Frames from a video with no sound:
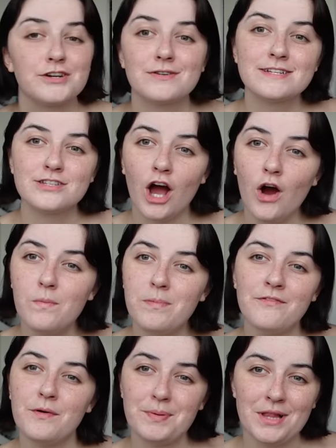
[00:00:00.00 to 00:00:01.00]
There is hope
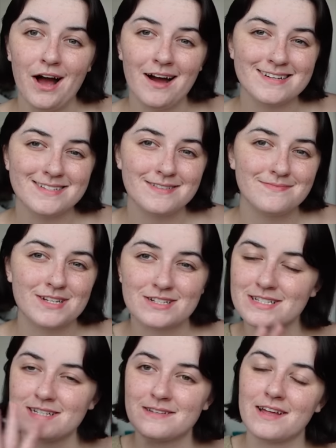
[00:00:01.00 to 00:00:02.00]
of a plot.
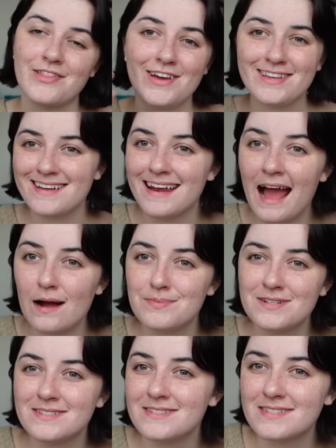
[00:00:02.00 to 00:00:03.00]
There's a, a thing that
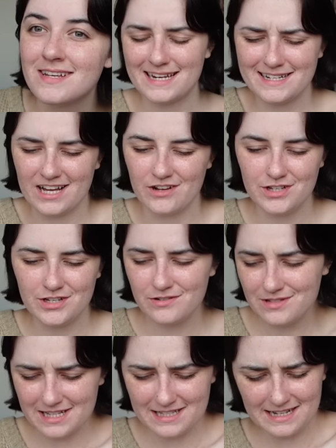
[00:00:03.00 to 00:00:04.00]
happens. Can I tell
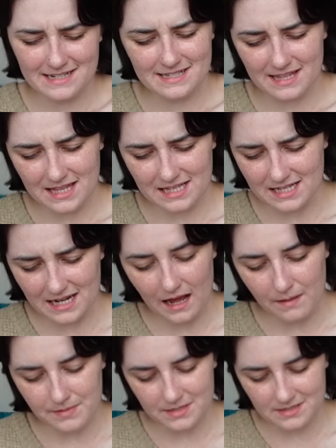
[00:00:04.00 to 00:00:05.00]
you that it's a thing that
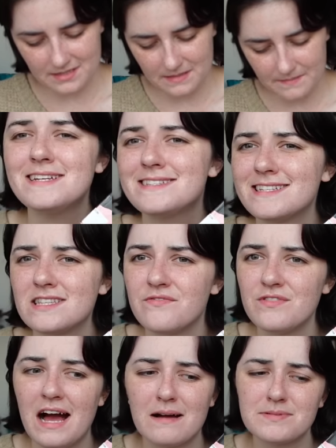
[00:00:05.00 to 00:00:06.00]
happens? It's in the
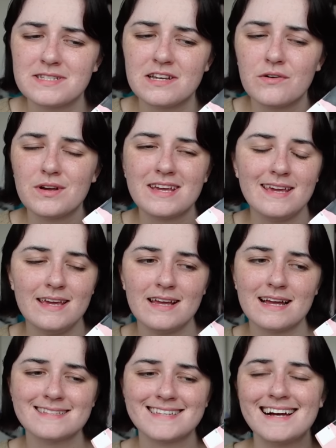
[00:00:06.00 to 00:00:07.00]
flap. So he
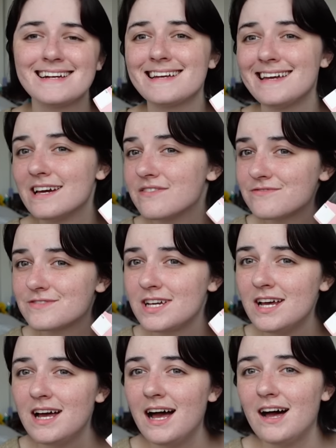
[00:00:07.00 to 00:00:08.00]
gets a gift
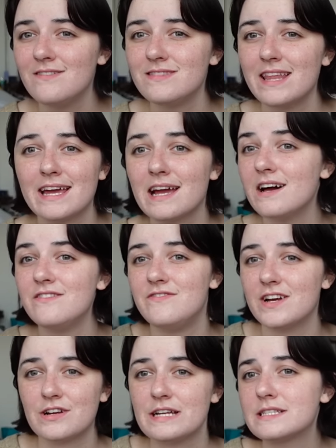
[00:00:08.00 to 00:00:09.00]
of like a
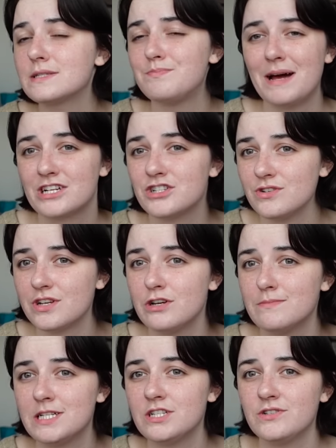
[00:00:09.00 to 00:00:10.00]
very special
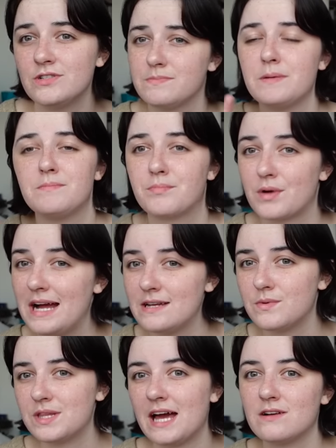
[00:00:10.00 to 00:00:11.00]
human been
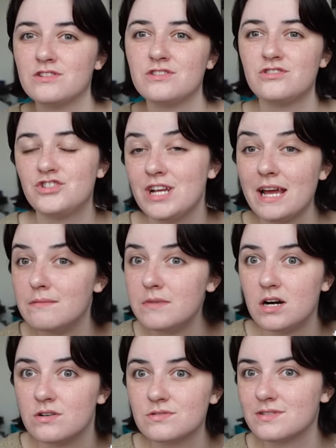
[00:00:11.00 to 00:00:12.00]
bred without G M
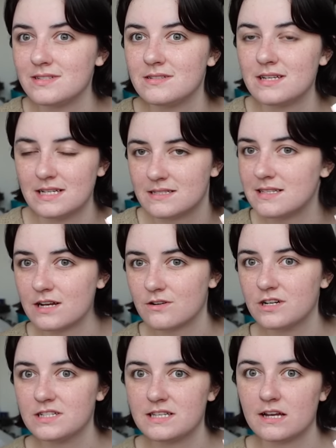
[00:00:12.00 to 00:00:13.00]
Os and etc, et